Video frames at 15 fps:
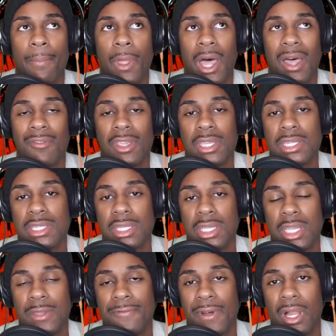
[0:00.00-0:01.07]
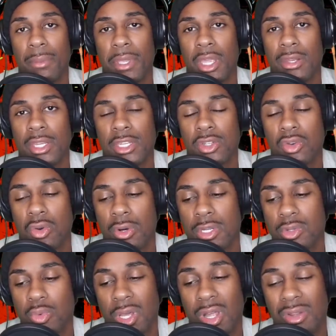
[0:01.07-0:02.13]
obviously follow me on Discord
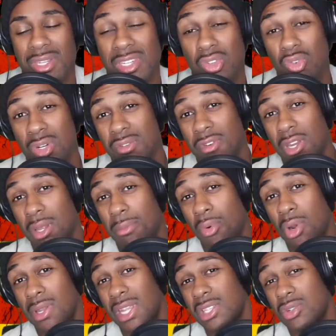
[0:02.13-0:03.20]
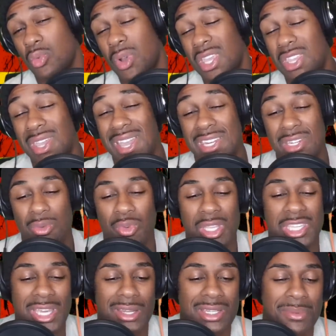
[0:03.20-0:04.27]
as well. Discord is very important. That's a way you guys can
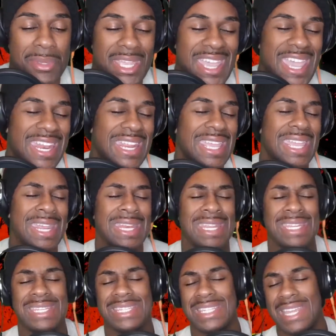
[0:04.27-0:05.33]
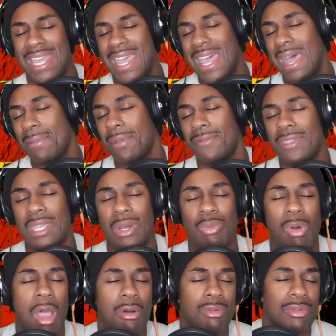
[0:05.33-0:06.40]
reach out to me at any time if you
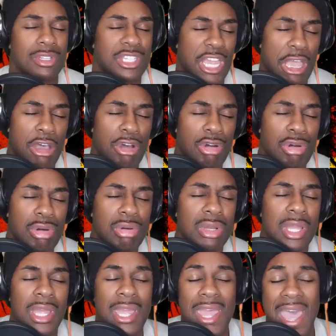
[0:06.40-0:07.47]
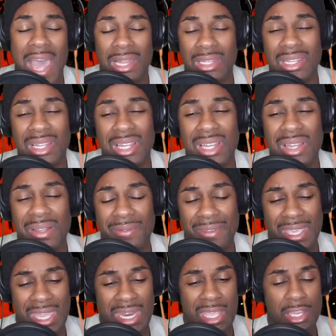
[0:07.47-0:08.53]
want to. I love
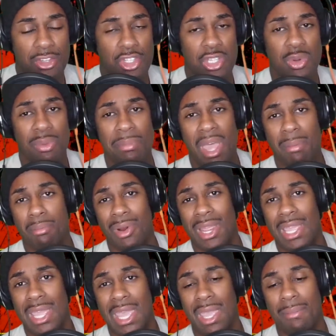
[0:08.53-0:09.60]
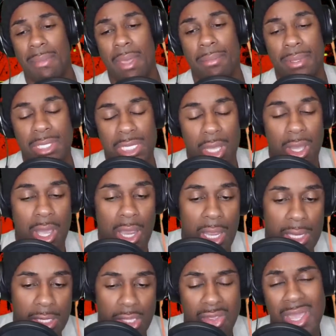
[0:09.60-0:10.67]
getting into with my Bray Gang members. All
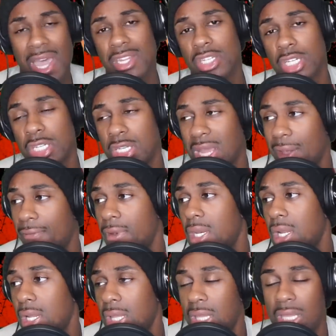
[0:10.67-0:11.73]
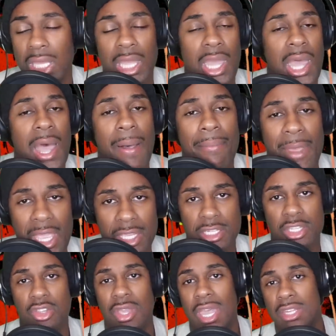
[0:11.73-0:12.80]
right, you guys are definitely
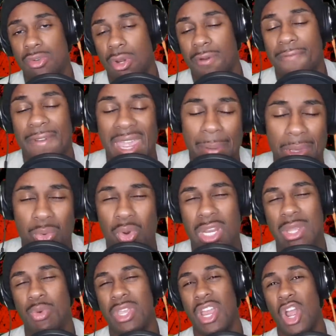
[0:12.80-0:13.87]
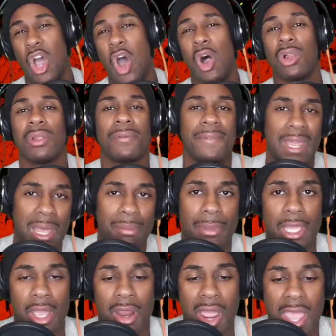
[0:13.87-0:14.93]
amazing. You guys are our family. We are all a
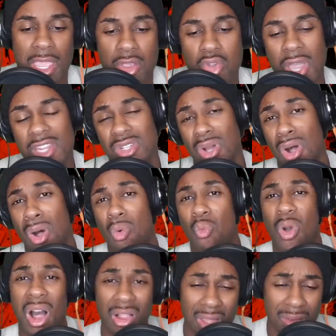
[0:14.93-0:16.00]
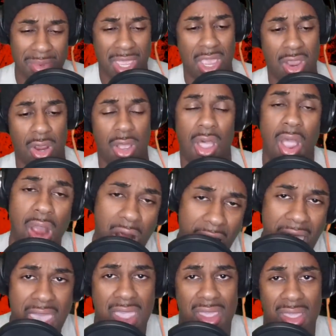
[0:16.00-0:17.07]
family. All right, you guys are all welcome here. All
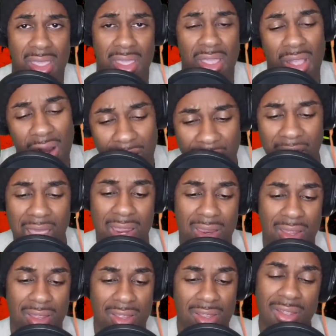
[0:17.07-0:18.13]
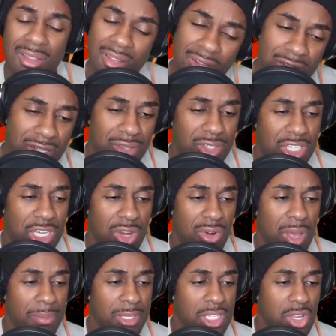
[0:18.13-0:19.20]
right, all right, so cheer
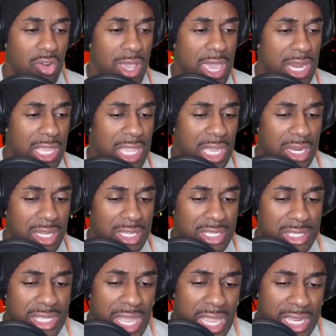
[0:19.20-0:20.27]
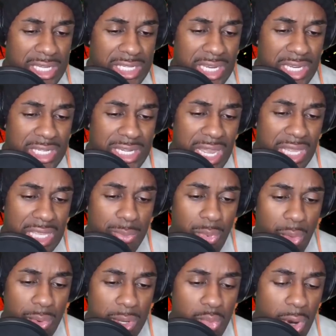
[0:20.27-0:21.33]
up. Let's go ahead and get into this thing and see exactly
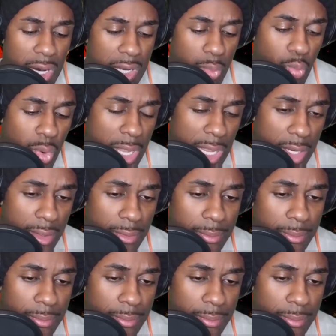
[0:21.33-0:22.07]
what we working with.